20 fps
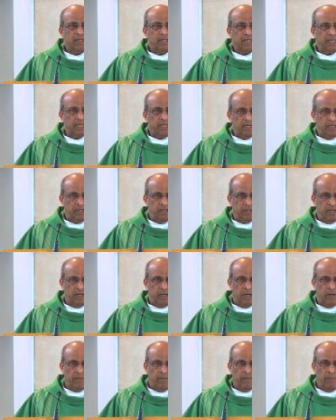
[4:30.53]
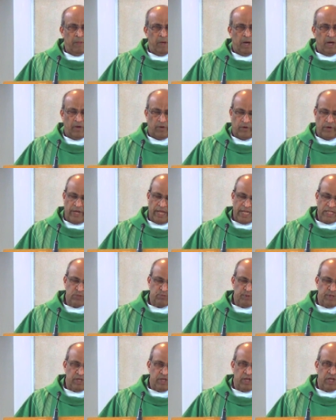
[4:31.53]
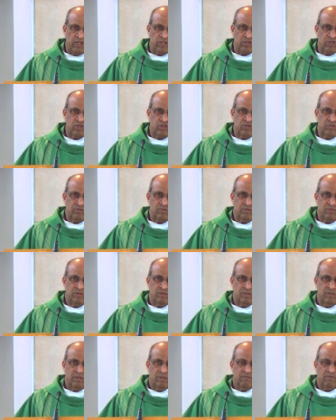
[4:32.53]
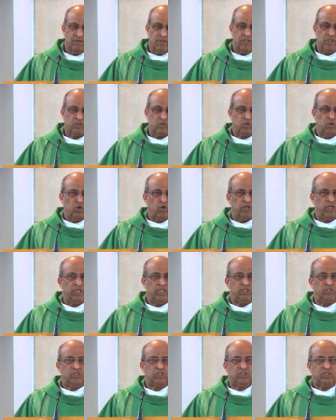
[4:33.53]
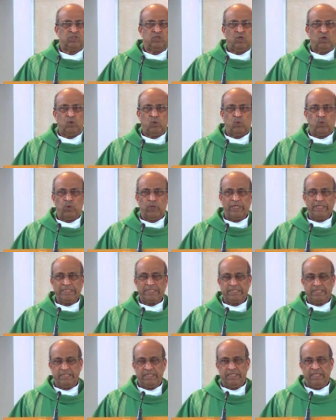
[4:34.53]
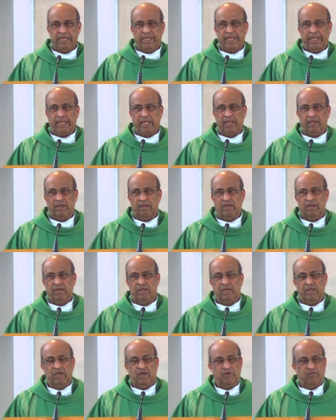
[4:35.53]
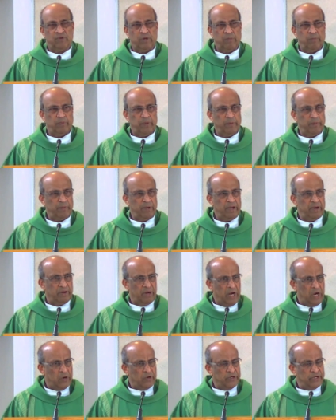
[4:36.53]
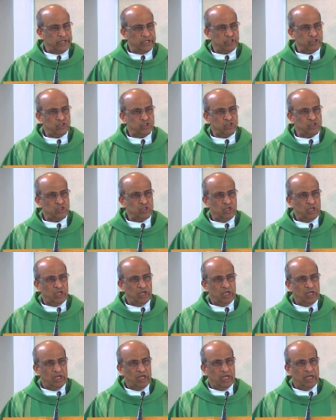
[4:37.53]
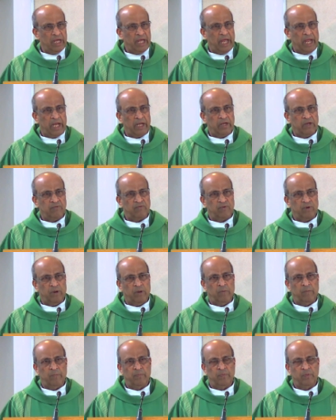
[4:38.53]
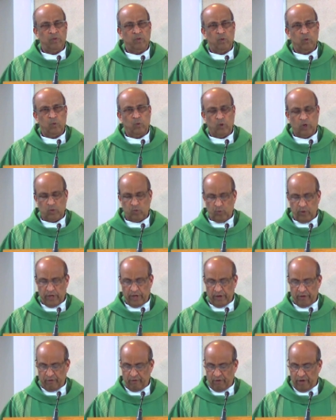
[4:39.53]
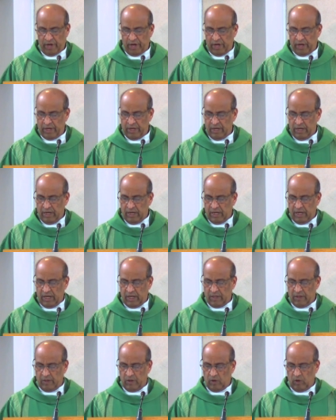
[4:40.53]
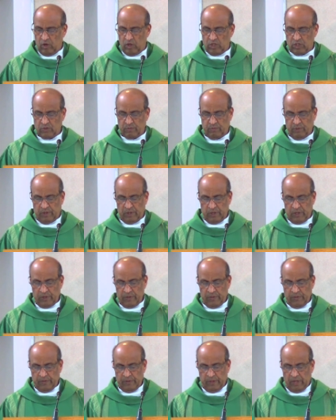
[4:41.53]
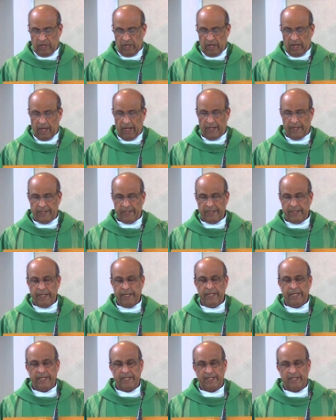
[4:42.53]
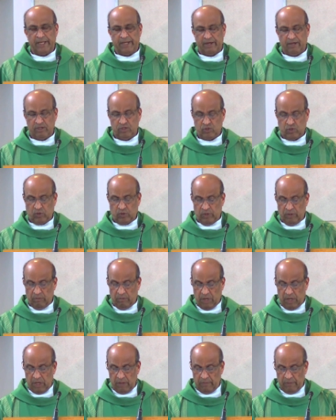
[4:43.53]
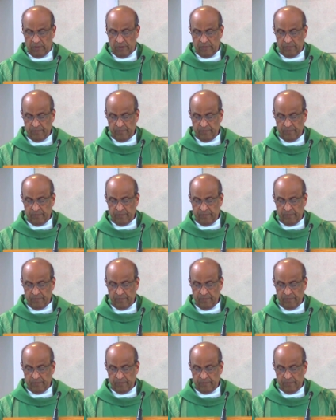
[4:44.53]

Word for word: in our own experience, from the stories we see and hear from people around us, and from what we read in the gospel and the rest of the Bible.